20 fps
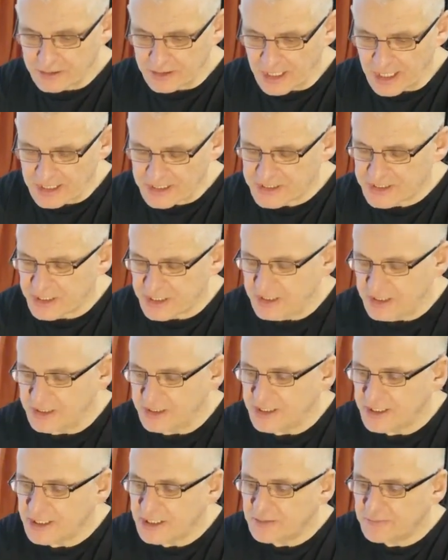That's a
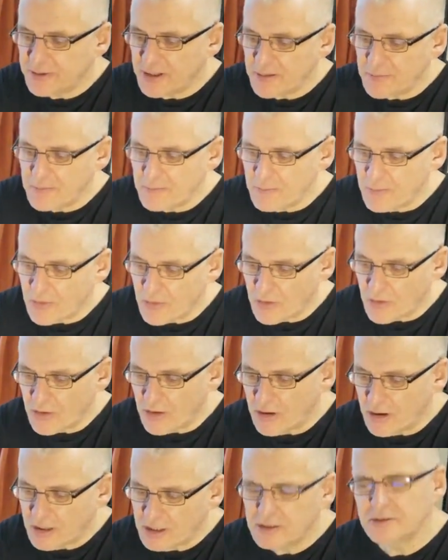little bit
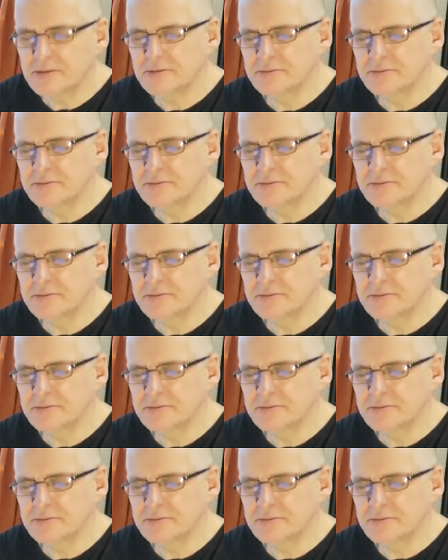more